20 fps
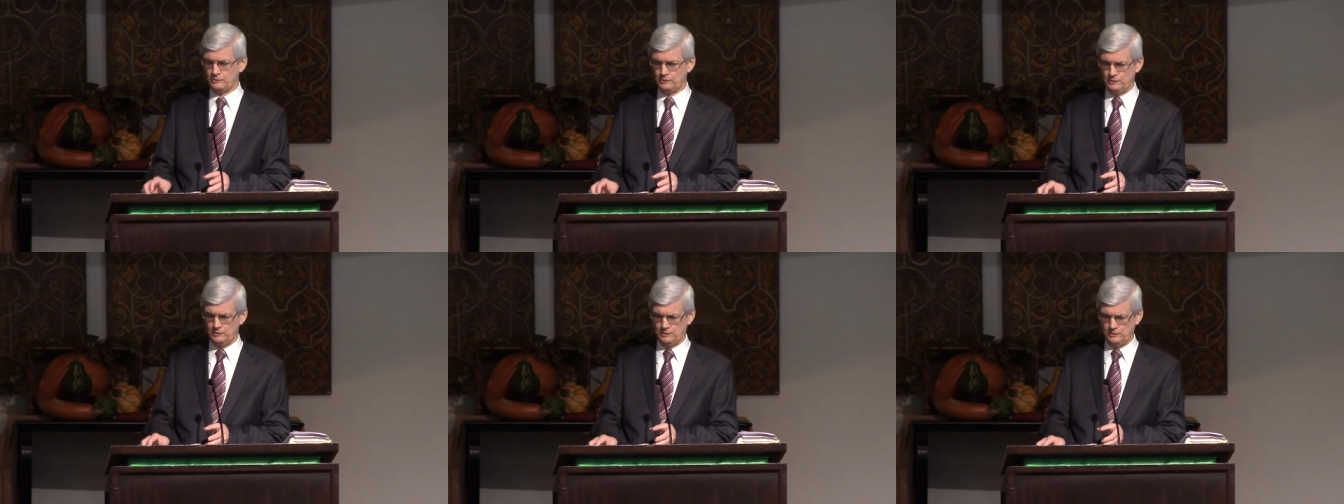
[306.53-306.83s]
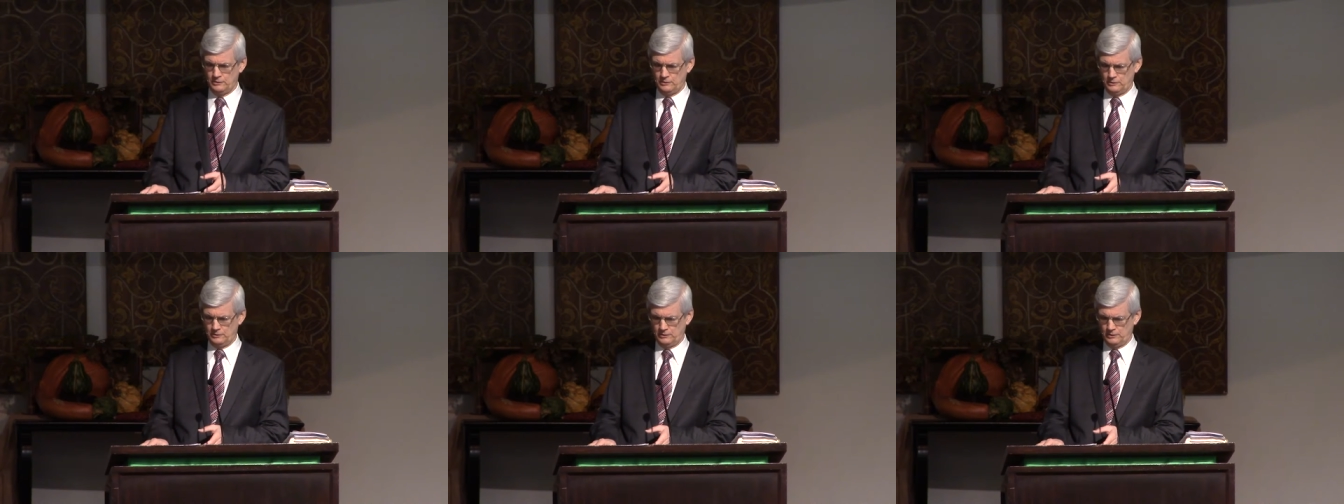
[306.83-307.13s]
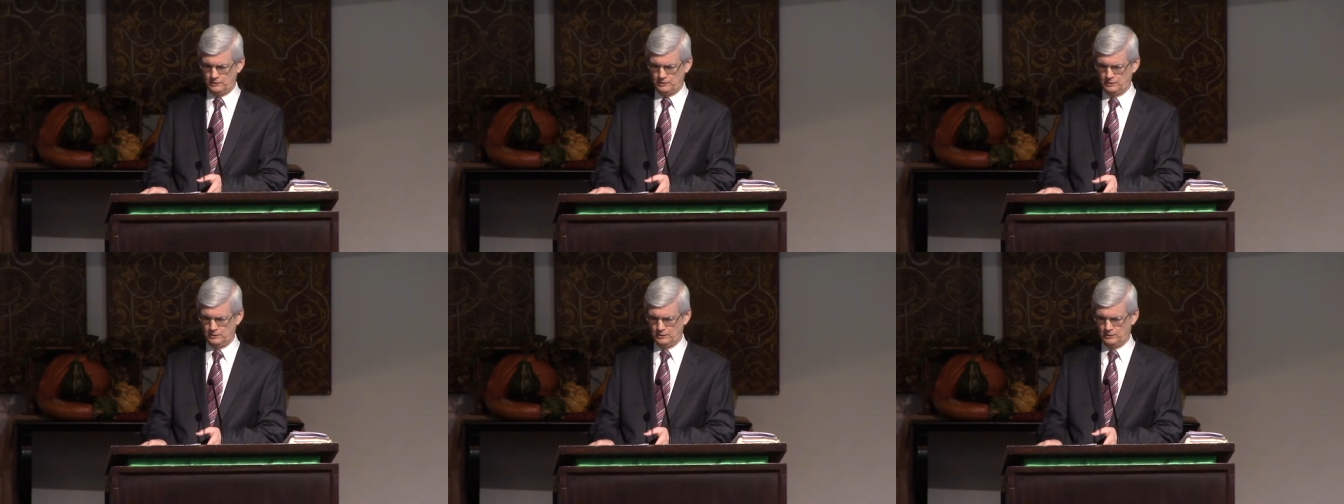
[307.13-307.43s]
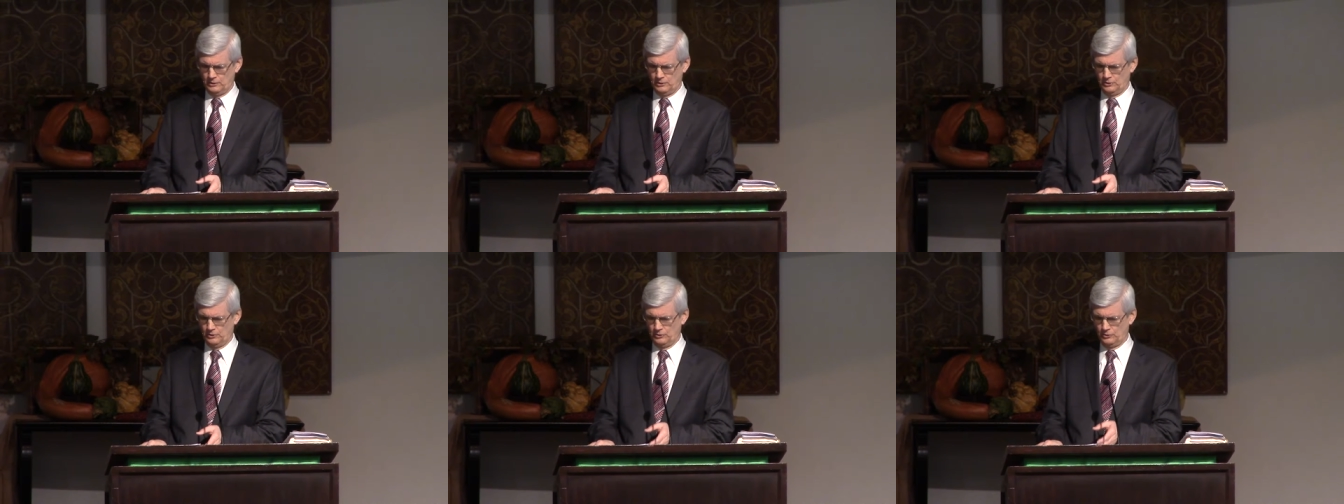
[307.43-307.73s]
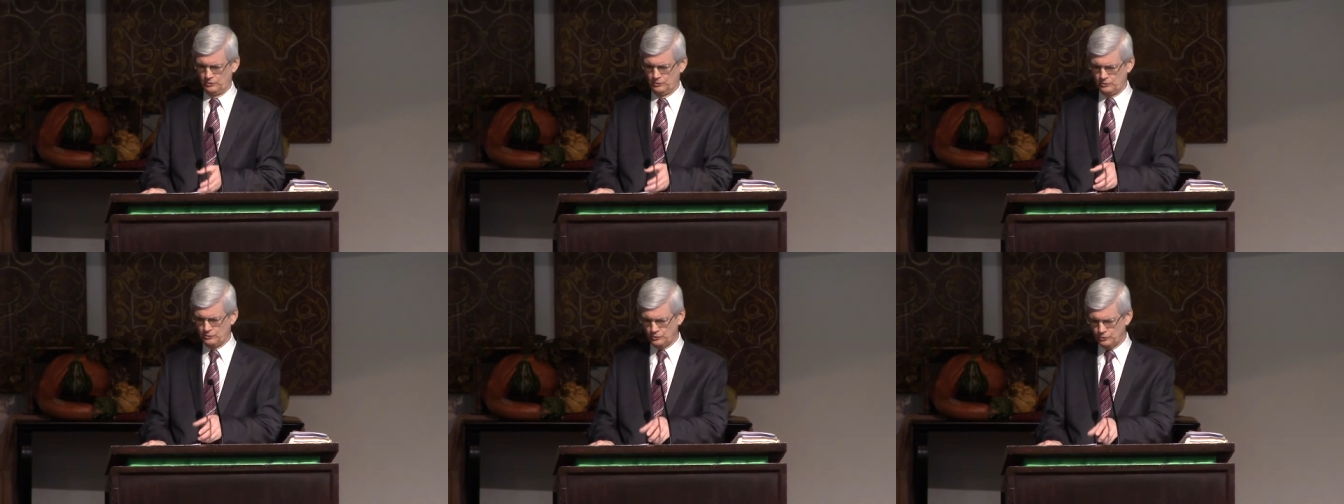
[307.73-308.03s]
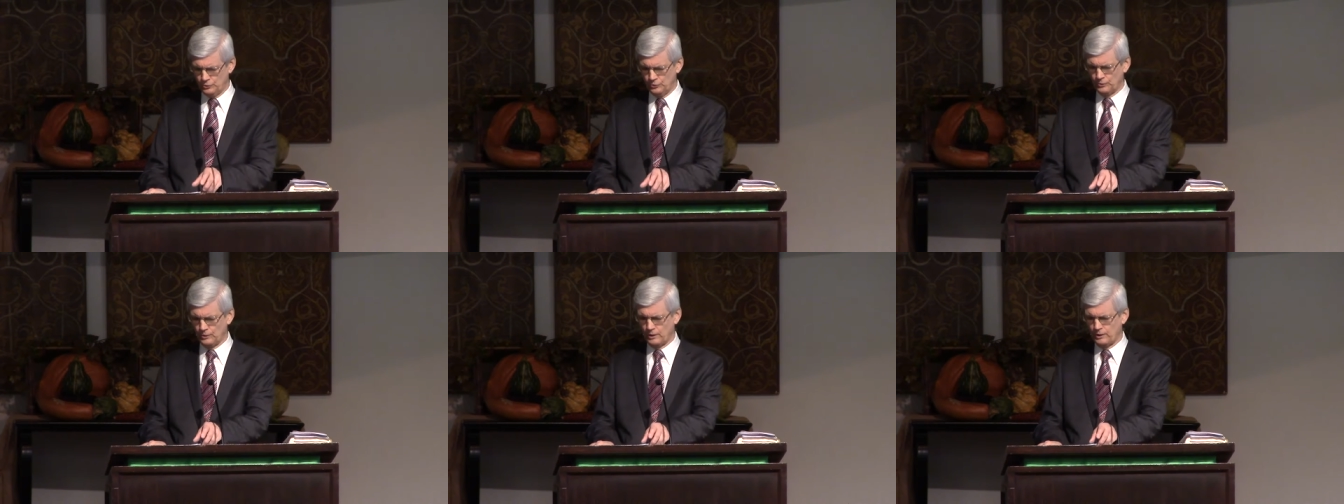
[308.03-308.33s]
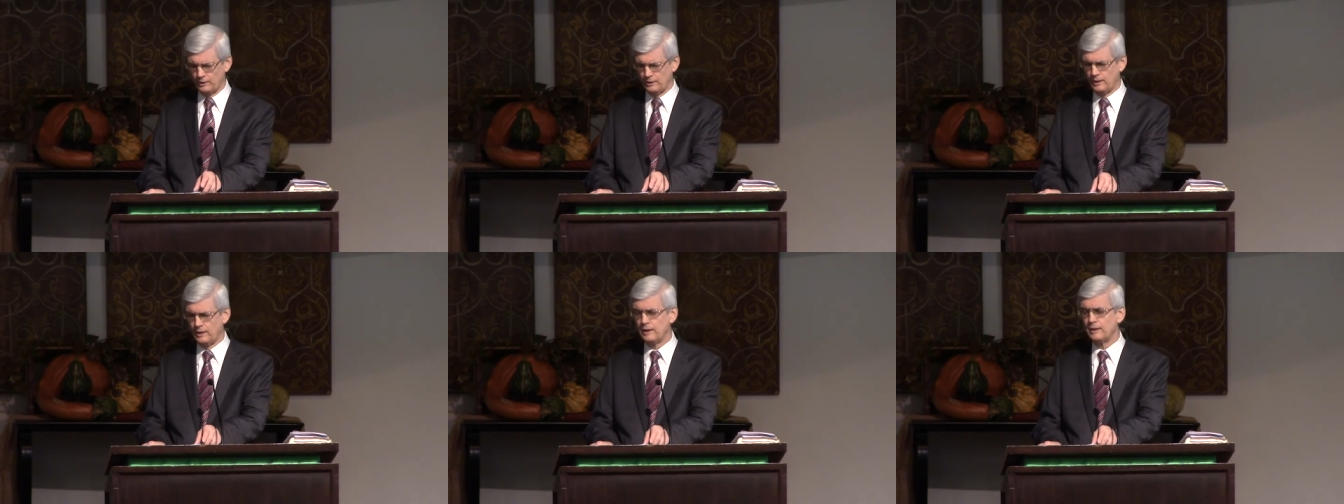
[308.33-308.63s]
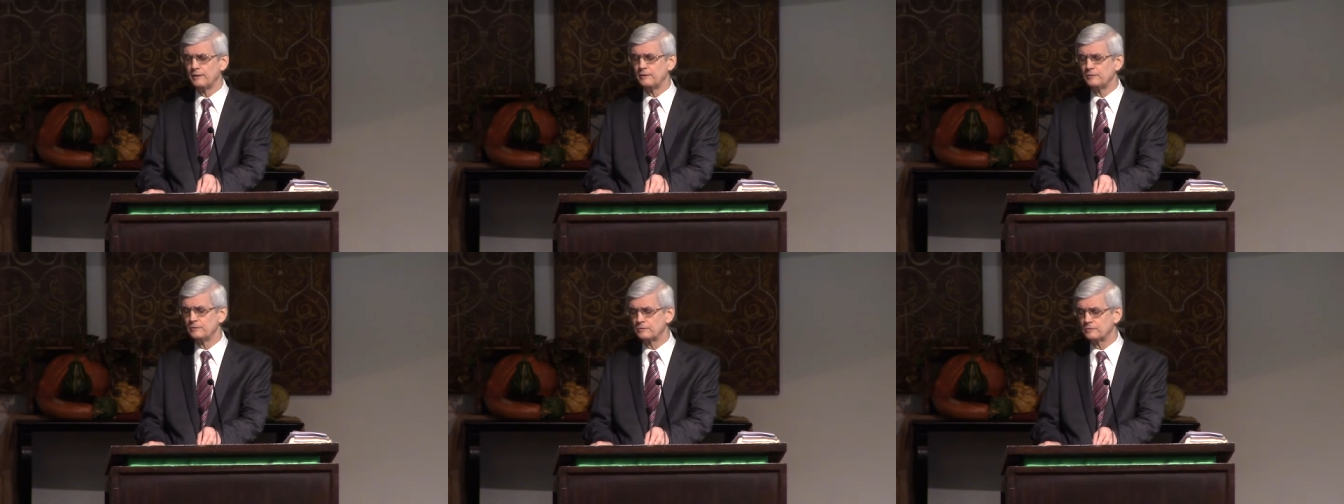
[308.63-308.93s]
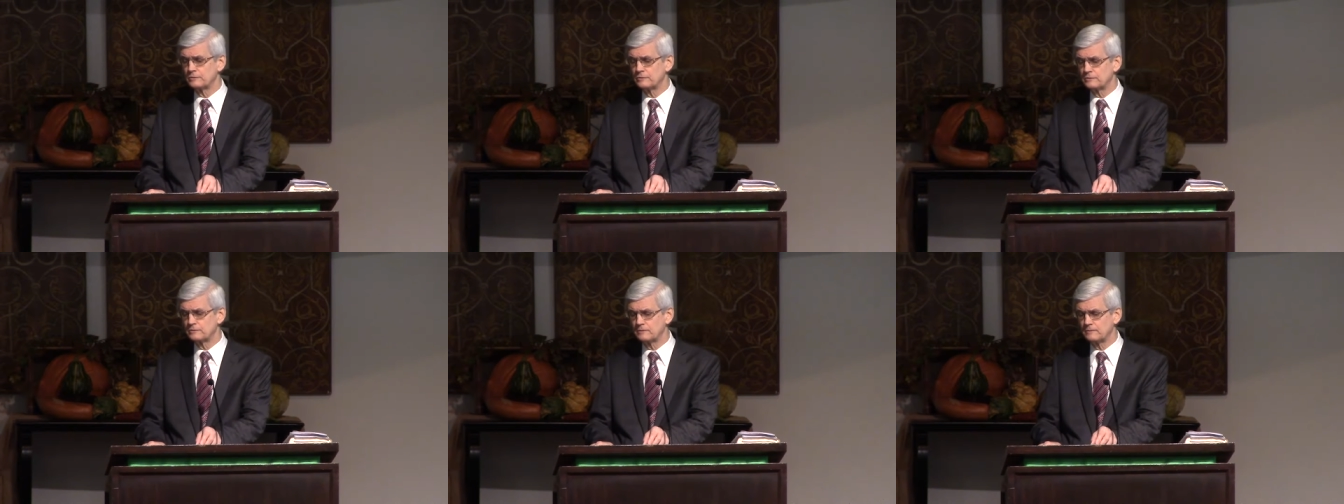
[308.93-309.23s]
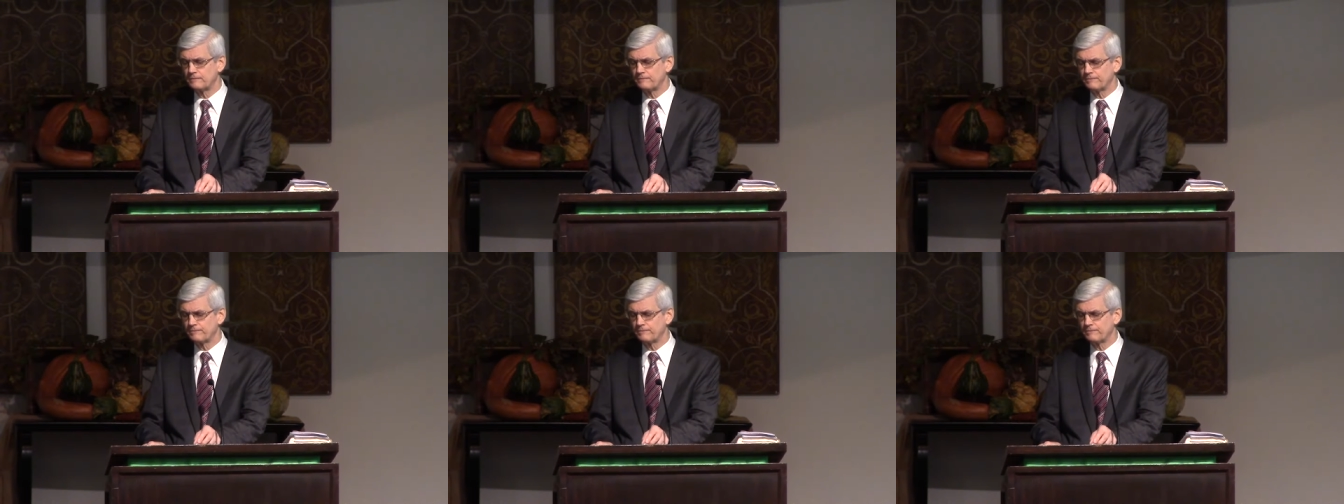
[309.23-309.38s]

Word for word: in to our lives.